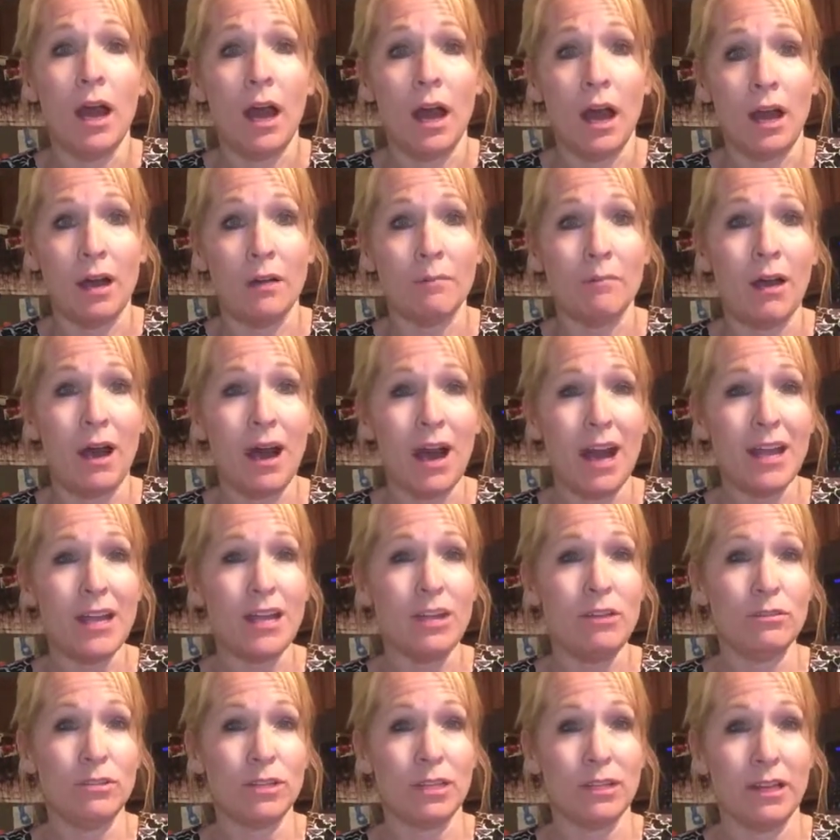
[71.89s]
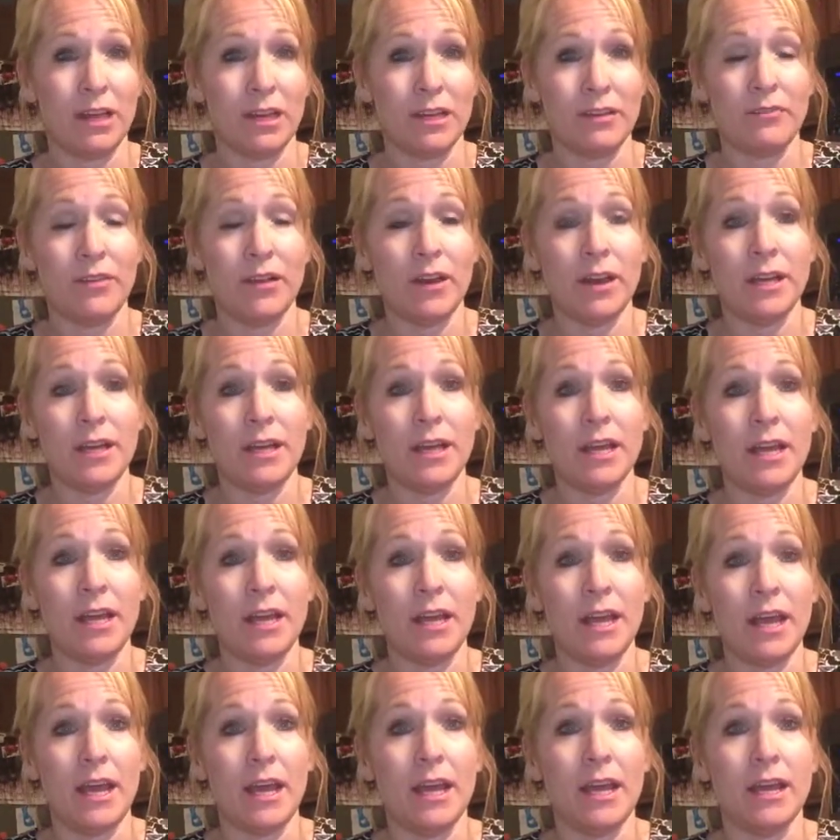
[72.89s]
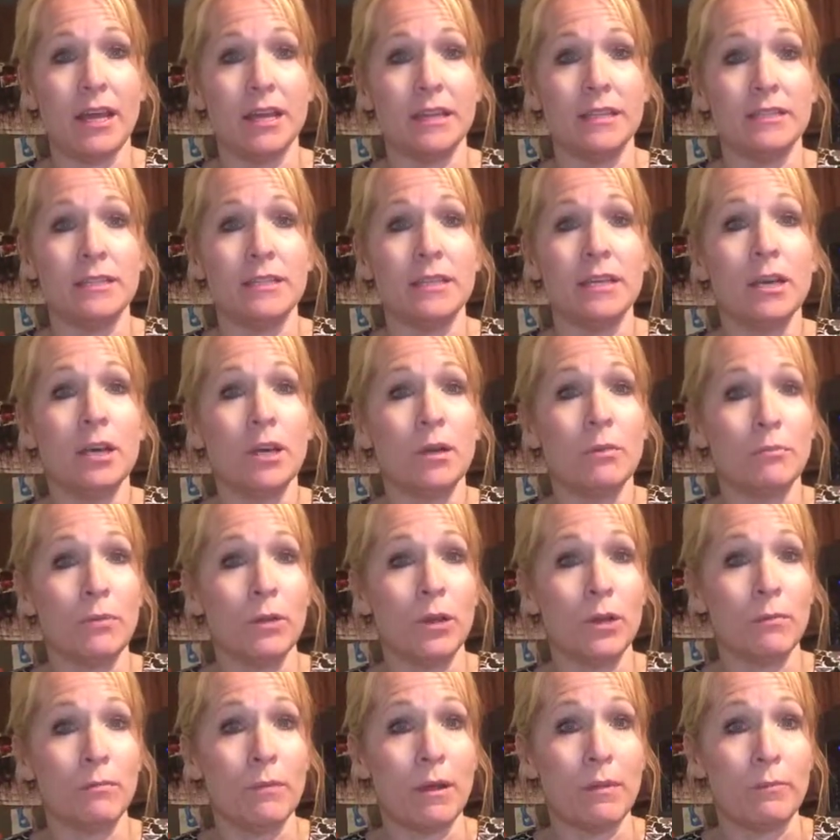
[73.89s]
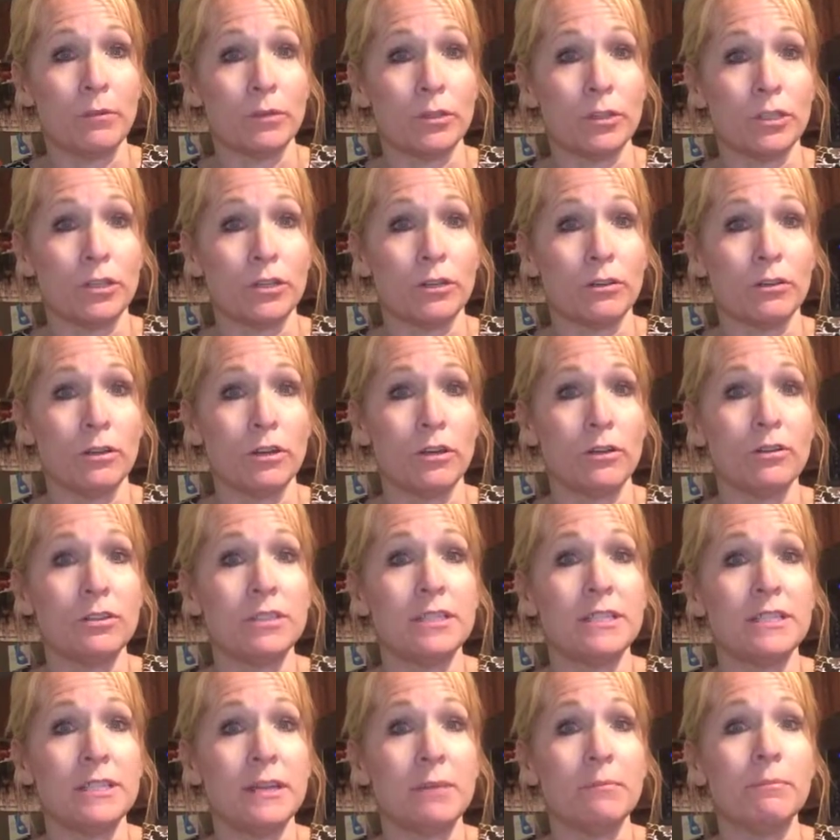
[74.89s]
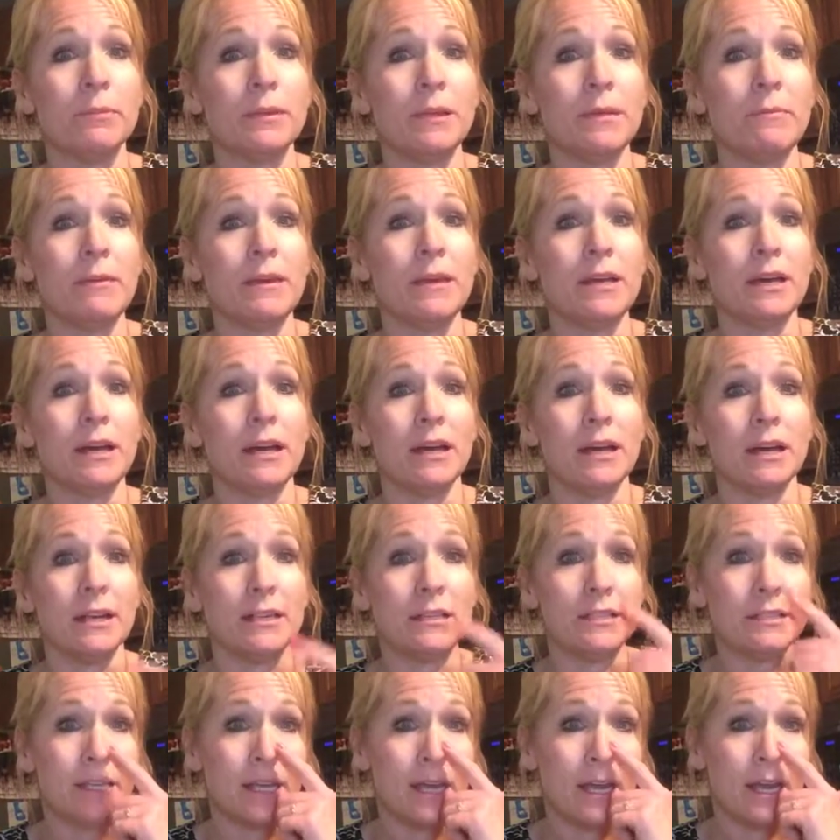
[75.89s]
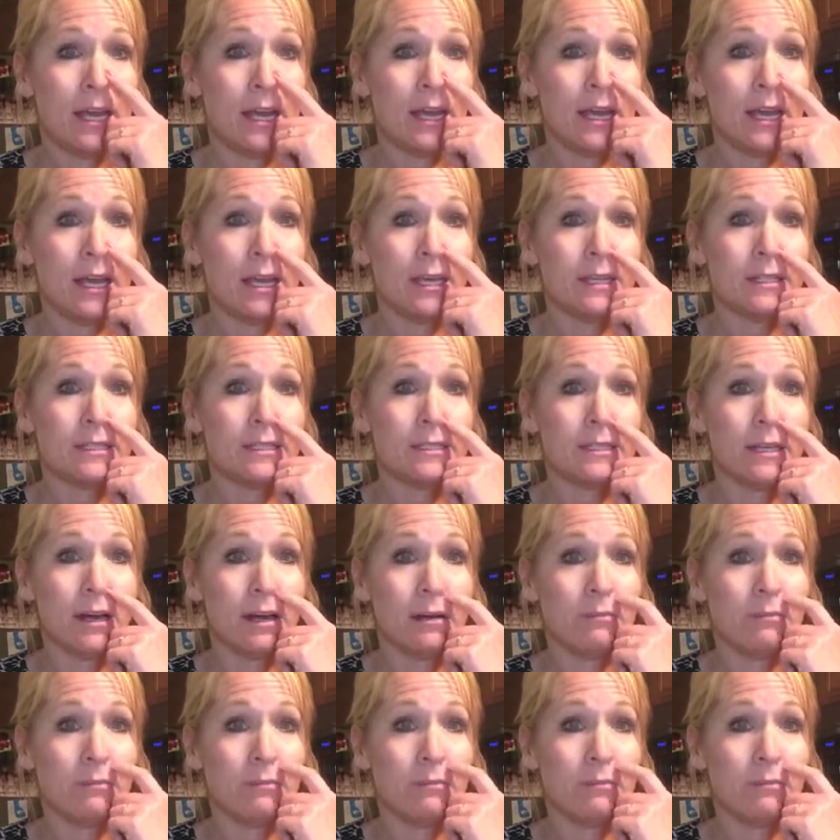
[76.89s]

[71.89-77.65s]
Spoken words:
I use a lot of honey and pure maple sugar simply because it's